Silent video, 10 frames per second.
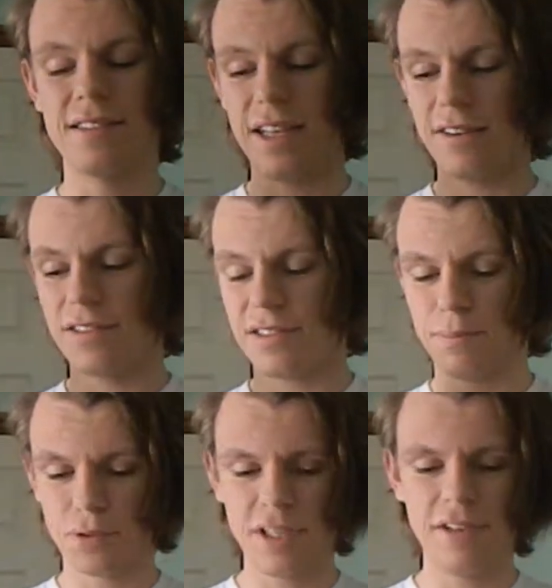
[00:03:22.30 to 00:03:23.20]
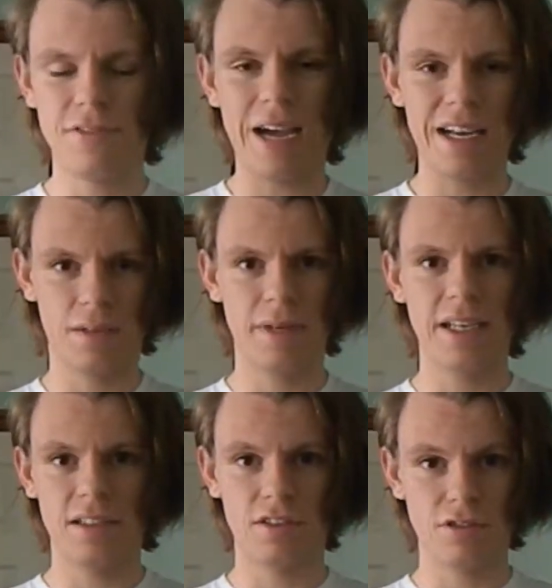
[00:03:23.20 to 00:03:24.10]
There is a brief
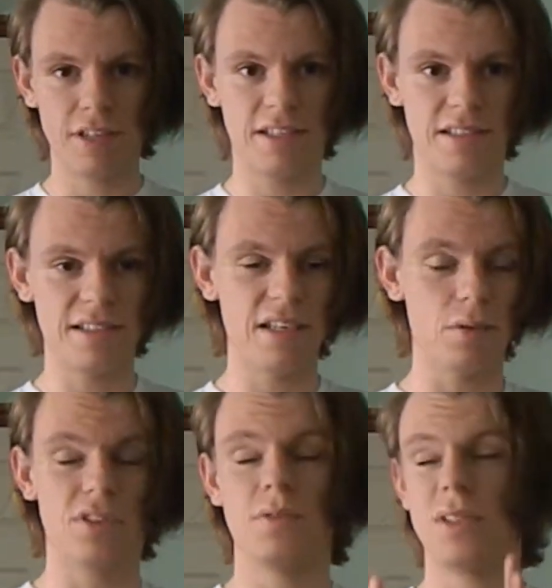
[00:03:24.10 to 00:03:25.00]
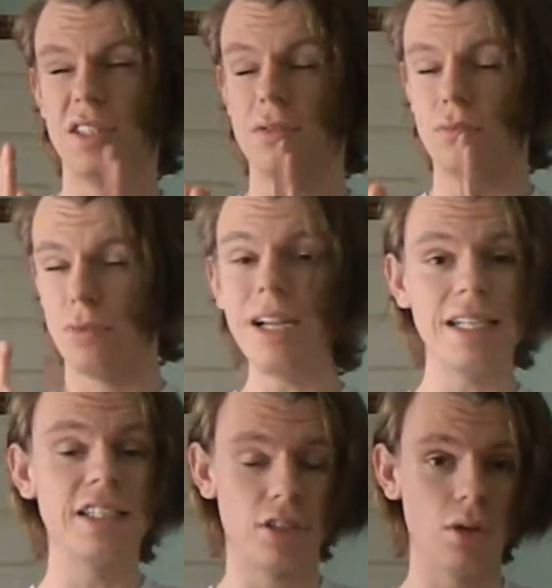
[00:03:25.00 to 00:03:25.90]
animated credit sequence which is
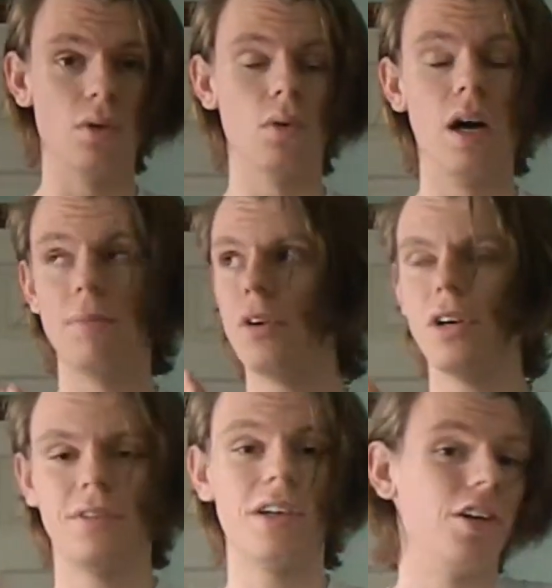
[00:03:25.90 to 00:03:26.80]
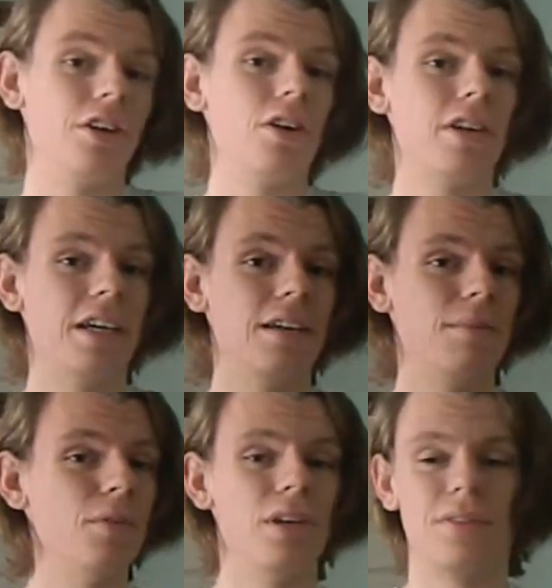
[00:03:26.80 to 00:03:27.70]
really cool. I'm not even going to knock it.
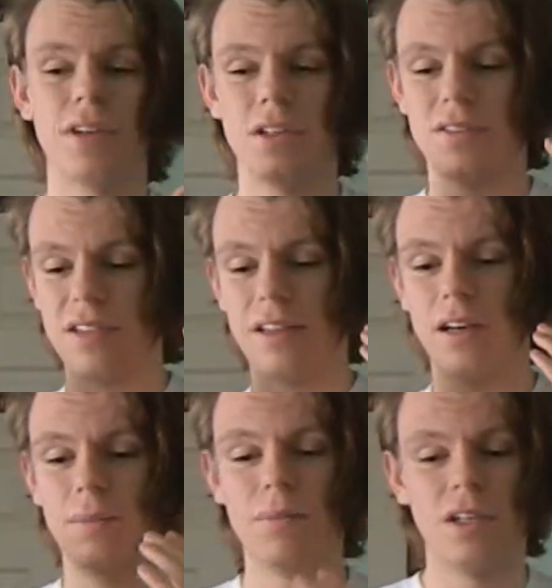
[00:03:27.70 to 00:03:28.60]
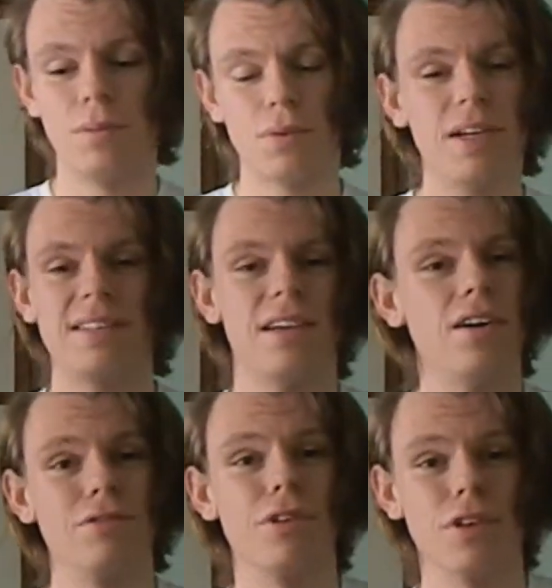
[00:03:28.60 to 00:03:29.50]
I'm not even going to say that I'm going to praise it
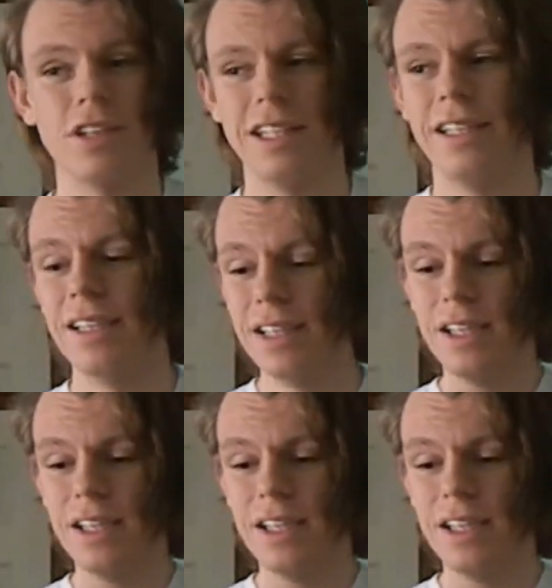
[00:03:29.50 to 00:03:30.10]
ironically.